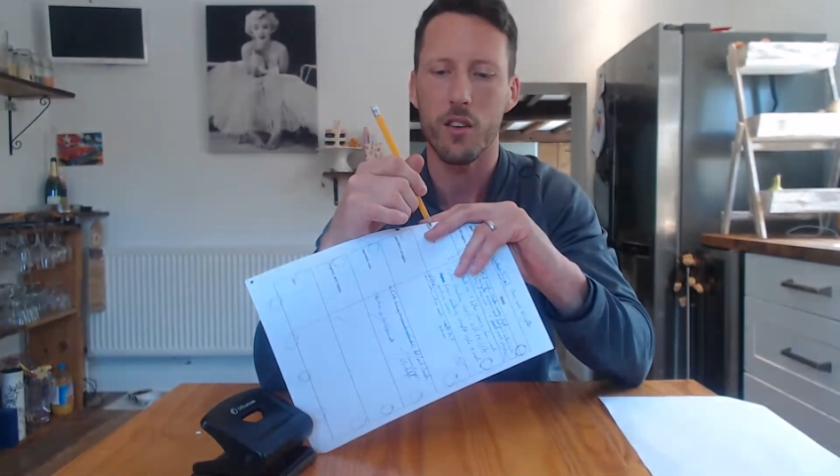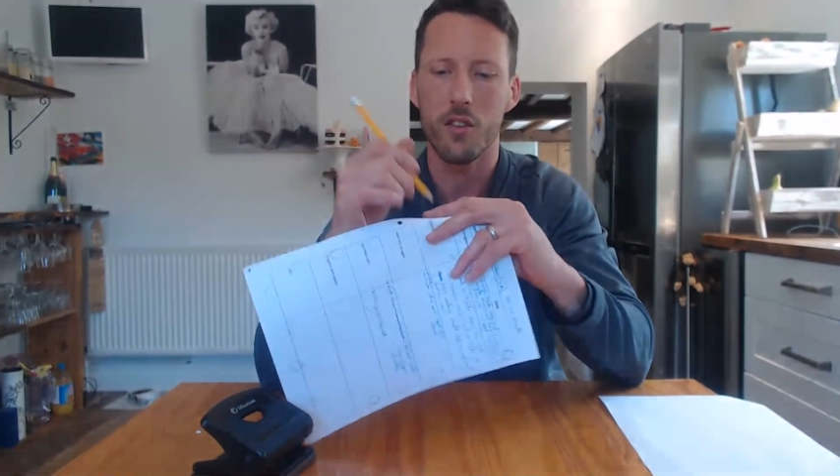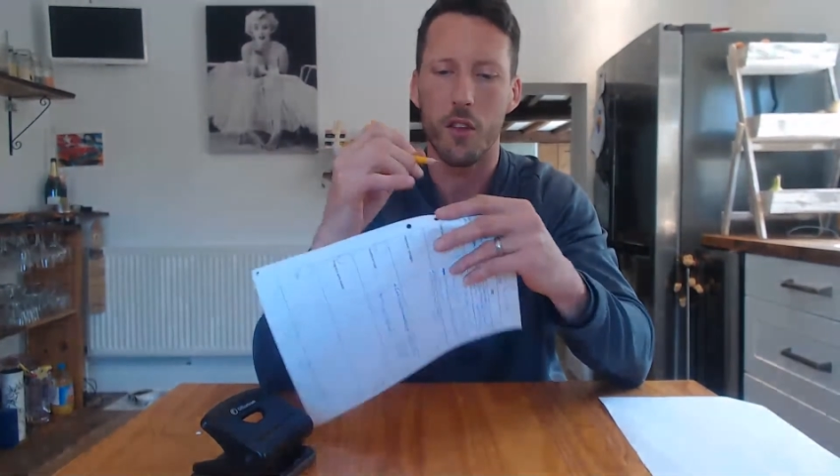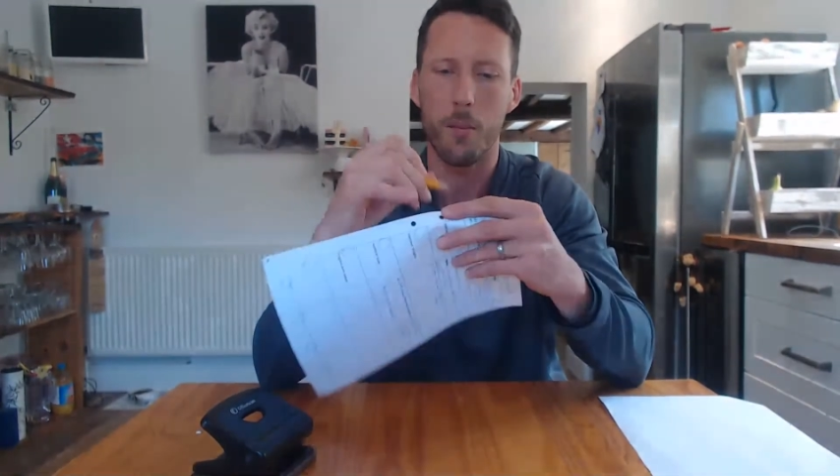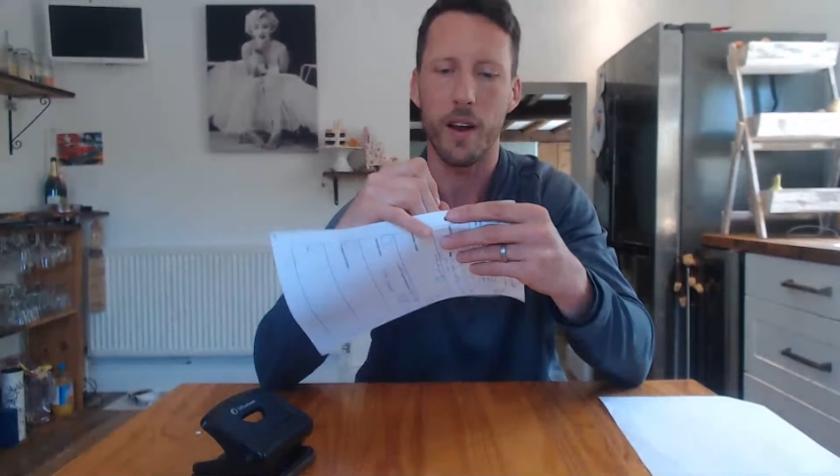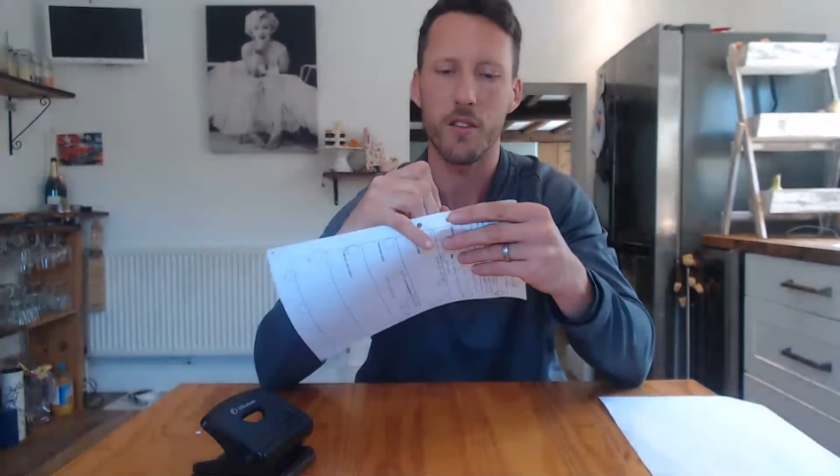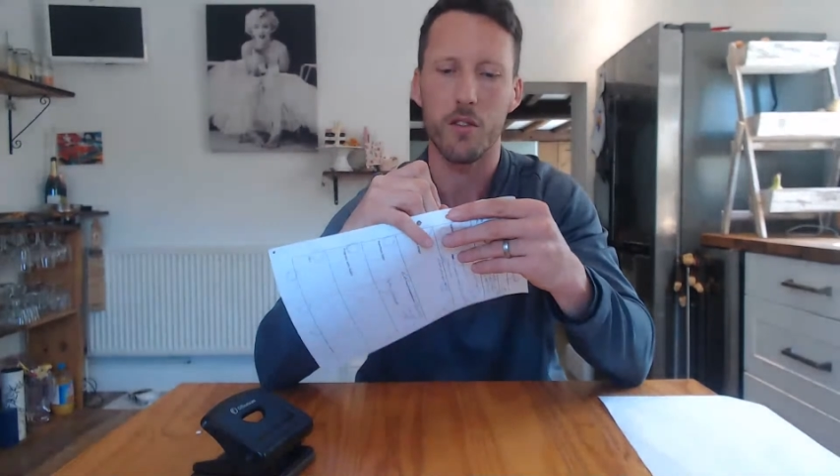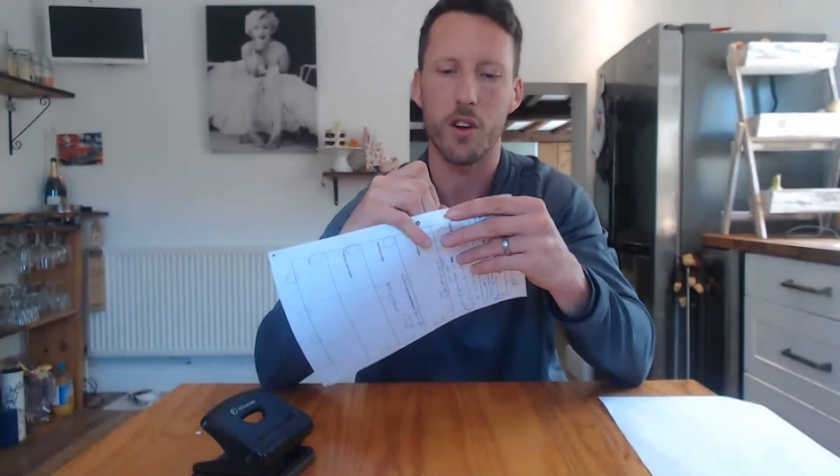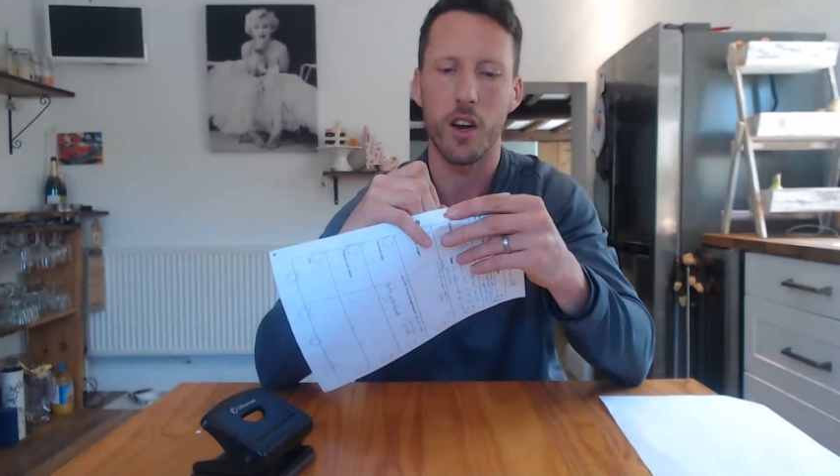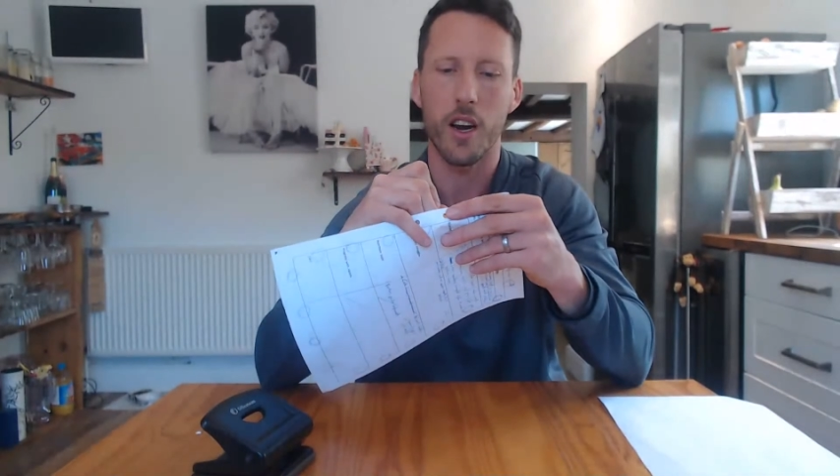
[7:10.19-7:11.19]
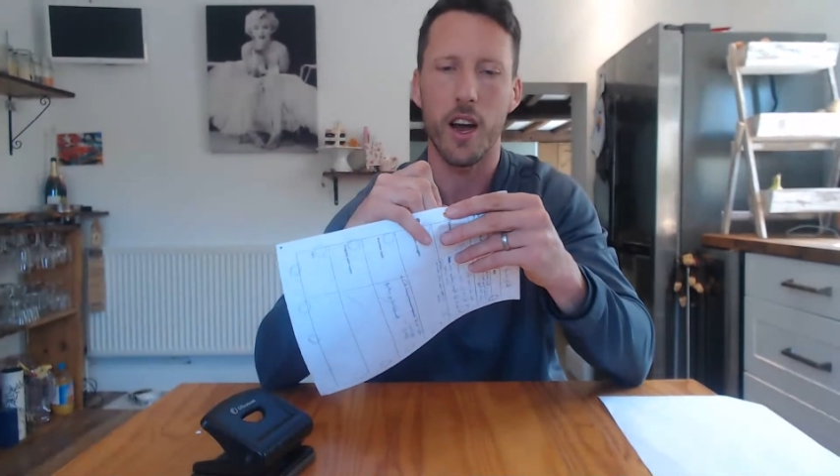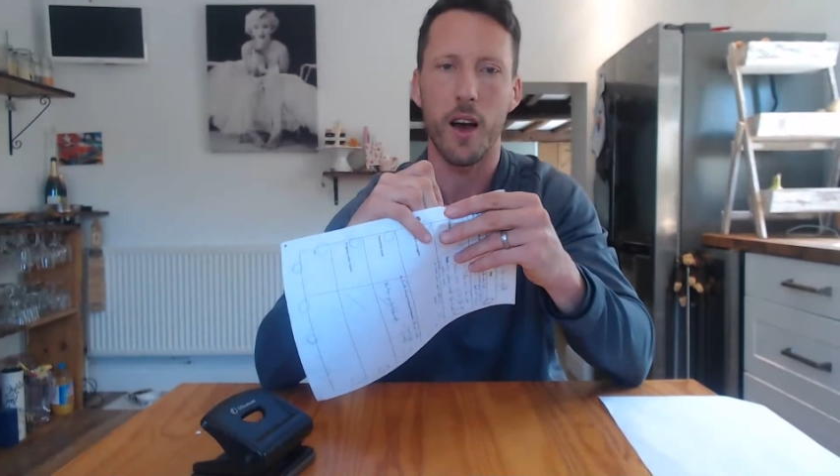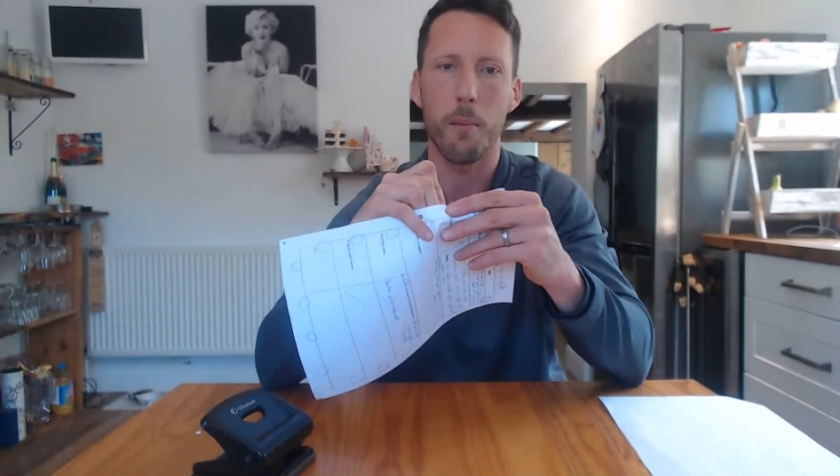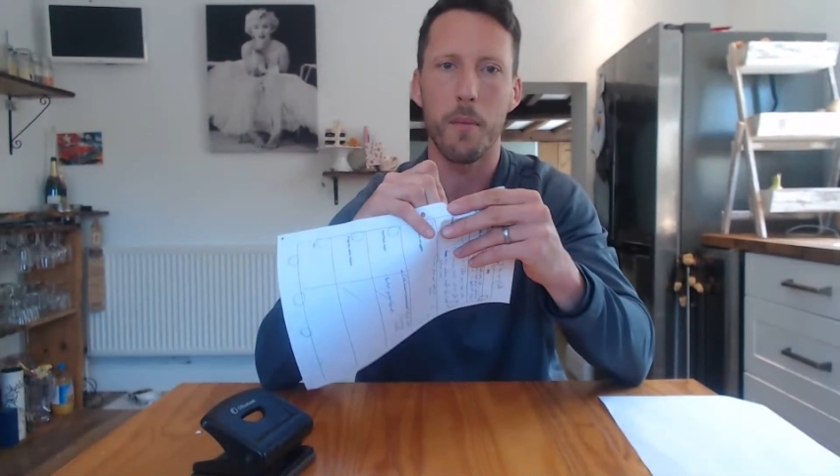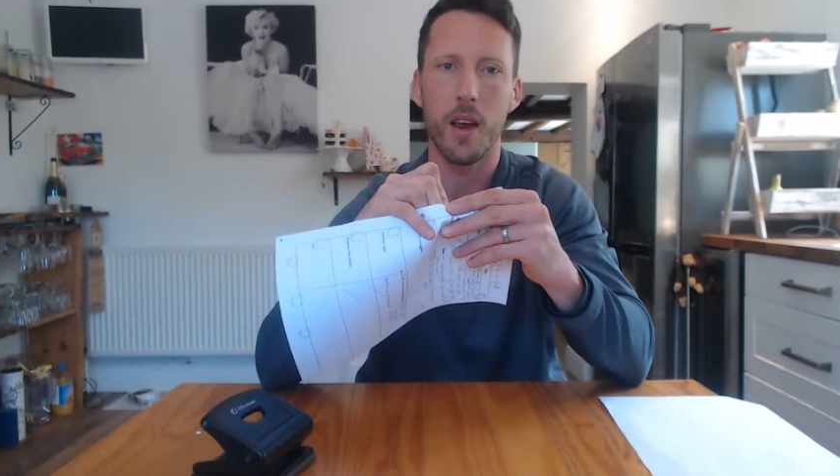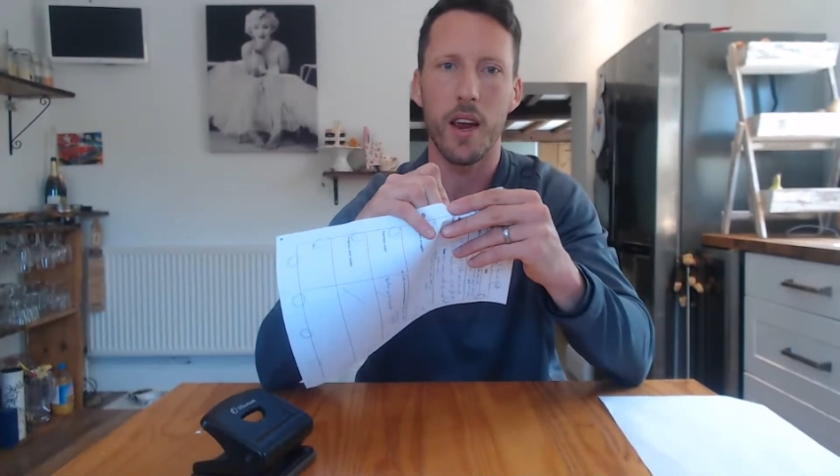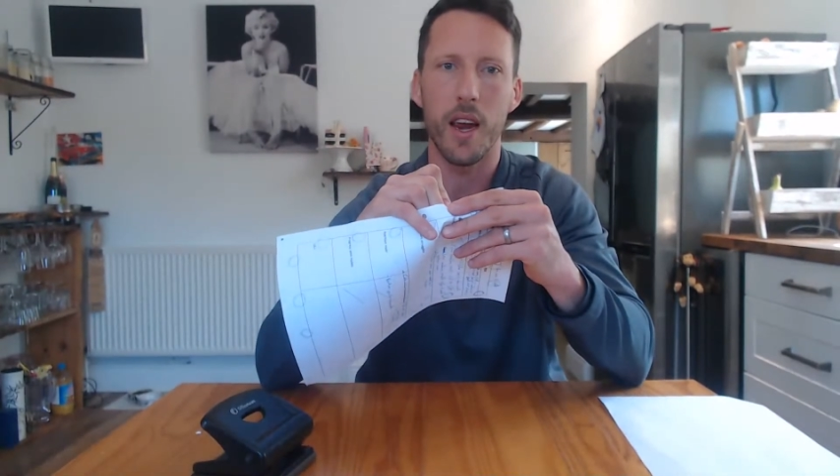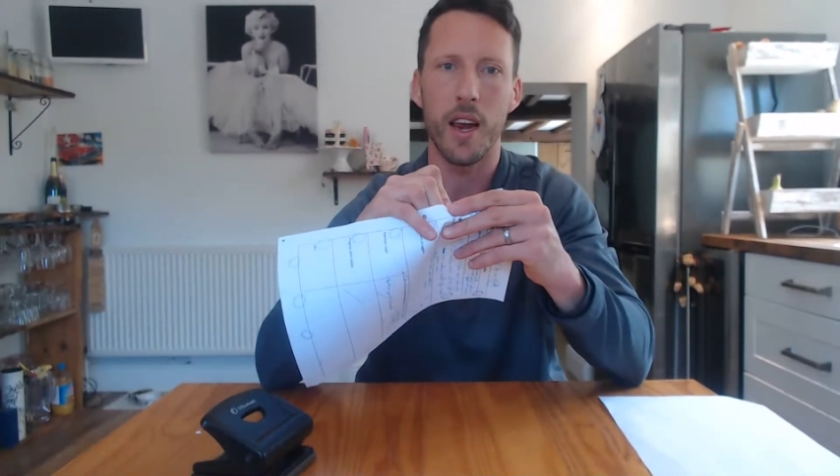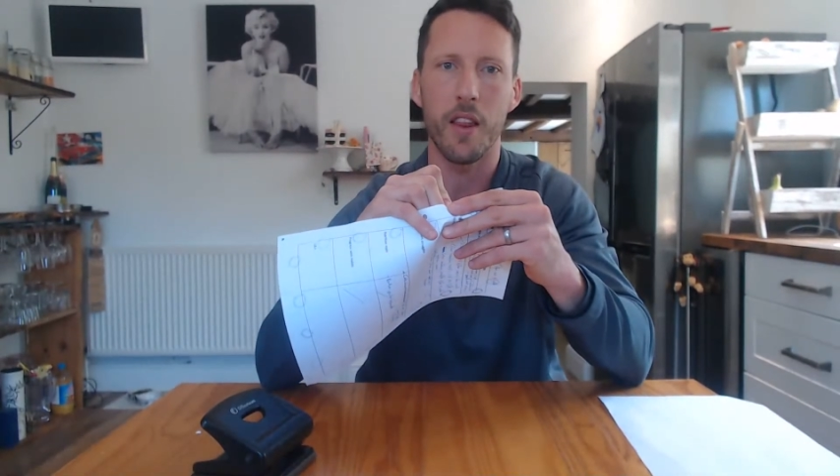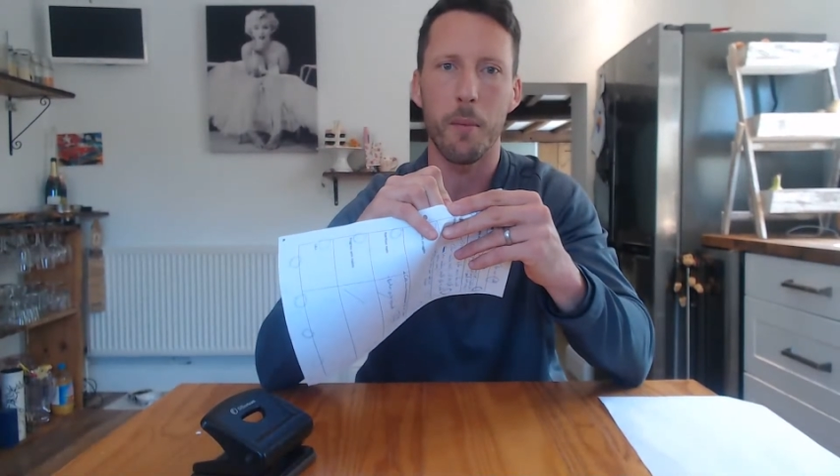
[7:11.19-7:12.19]
so the pencil is going to come
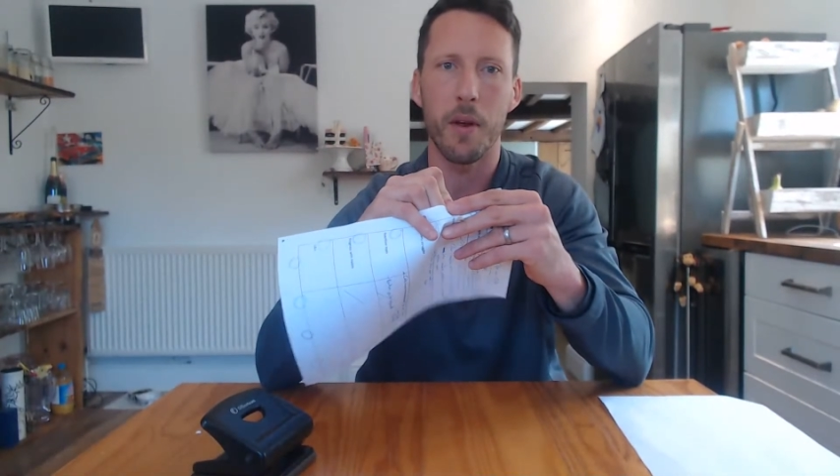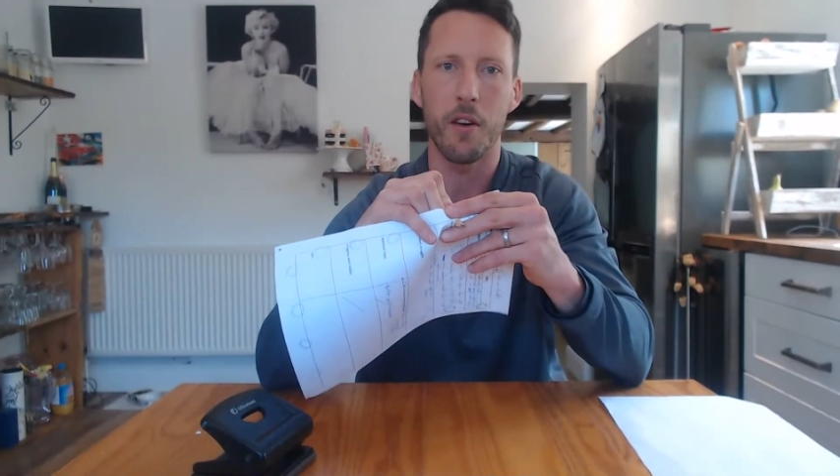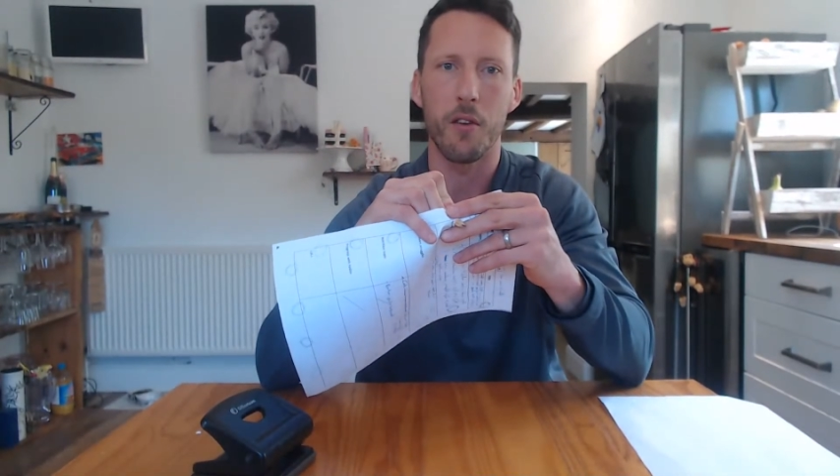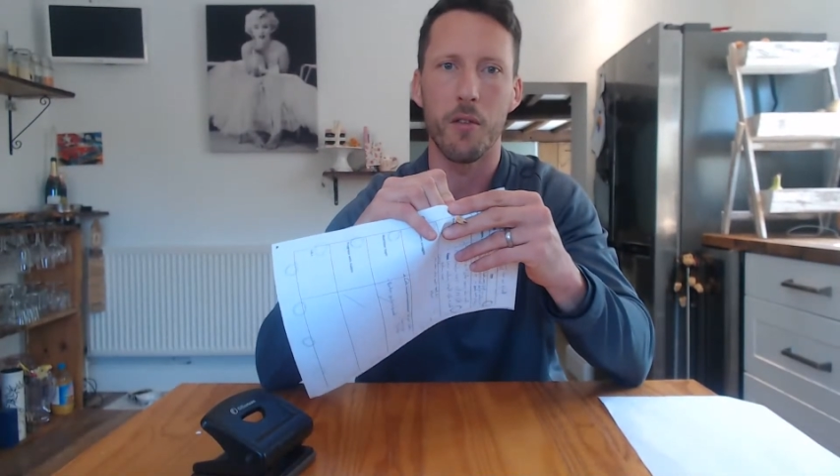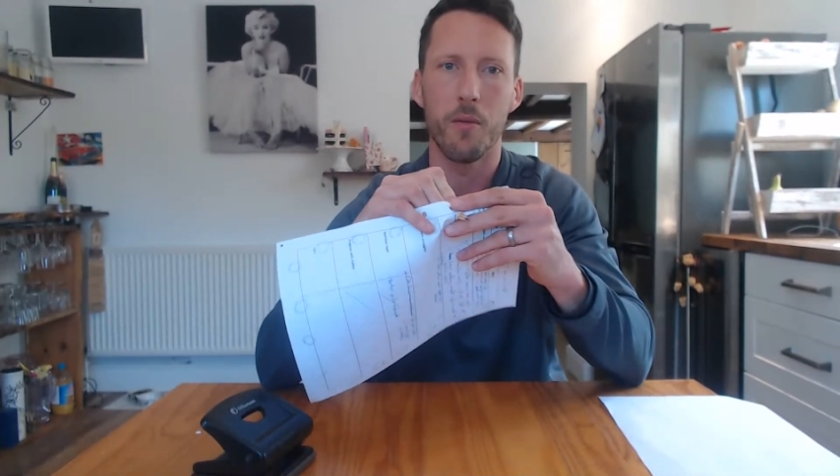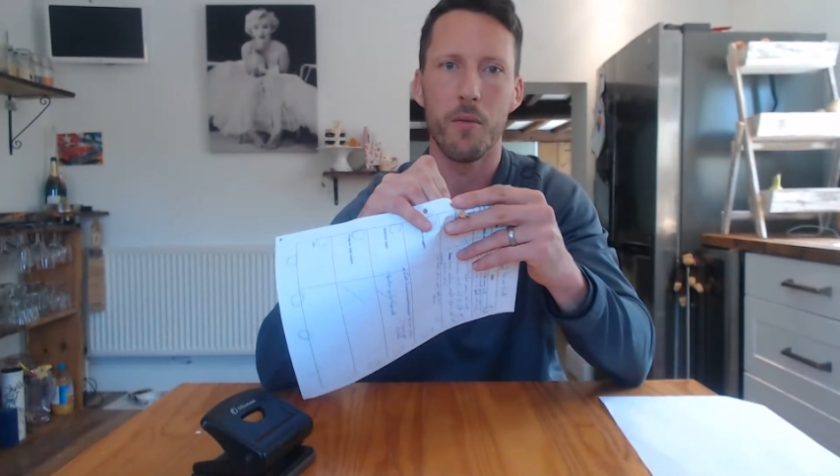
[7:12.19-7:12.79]
in the middle.